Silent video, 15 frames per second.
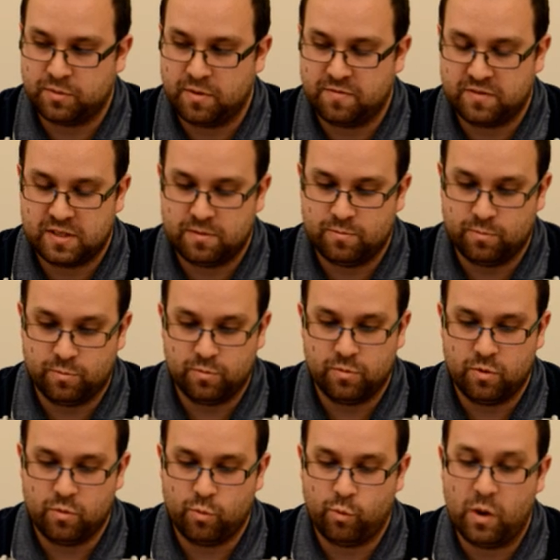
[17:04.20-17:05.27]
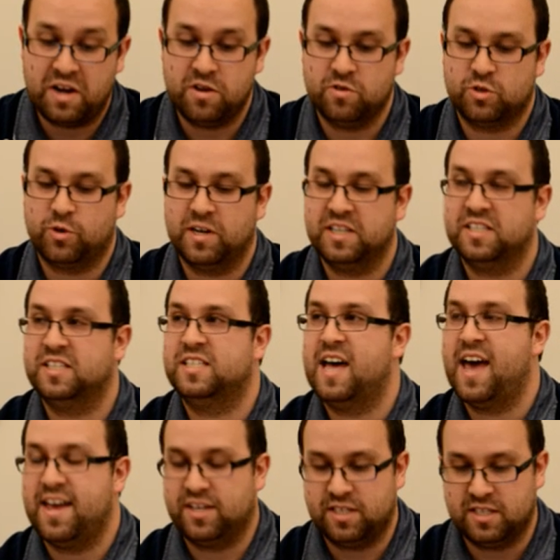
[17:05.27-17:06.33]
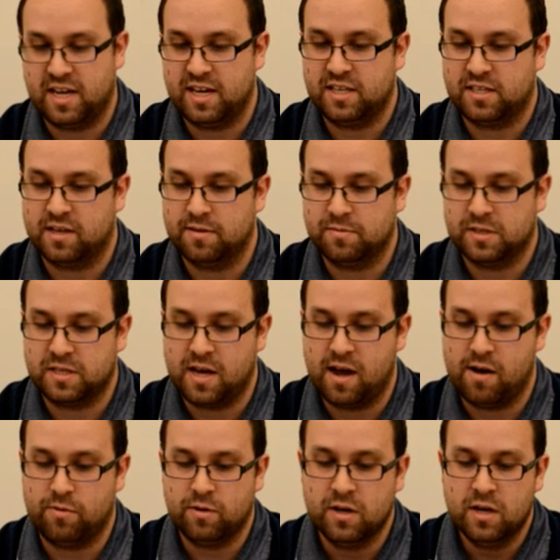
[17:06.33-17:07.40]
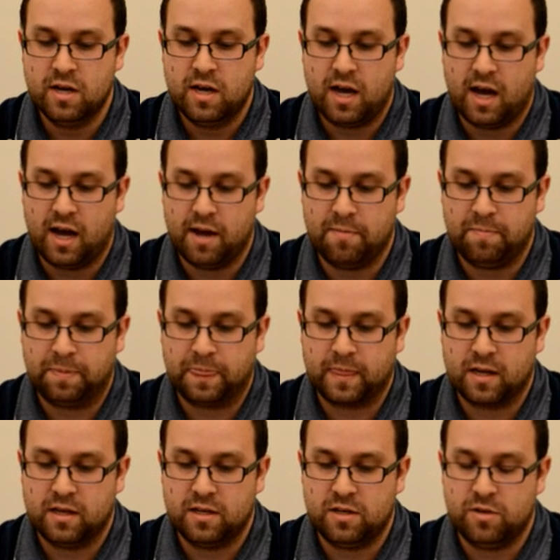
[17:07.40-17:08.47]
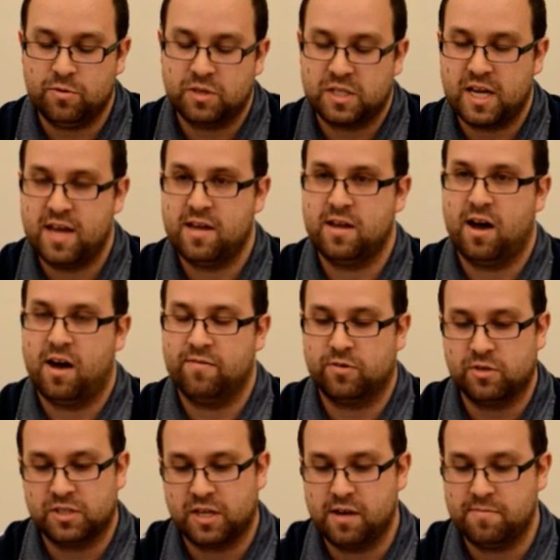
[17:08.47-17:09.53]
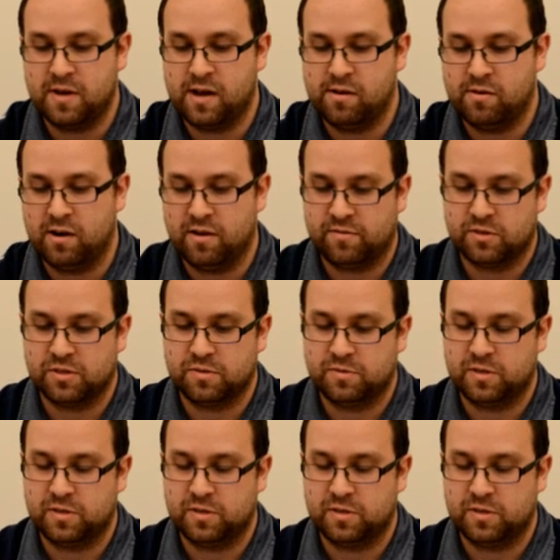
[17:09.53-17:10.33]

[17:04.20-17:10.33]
with when you're trying to test date times now. Um, you would say, I've got a time now and I've got some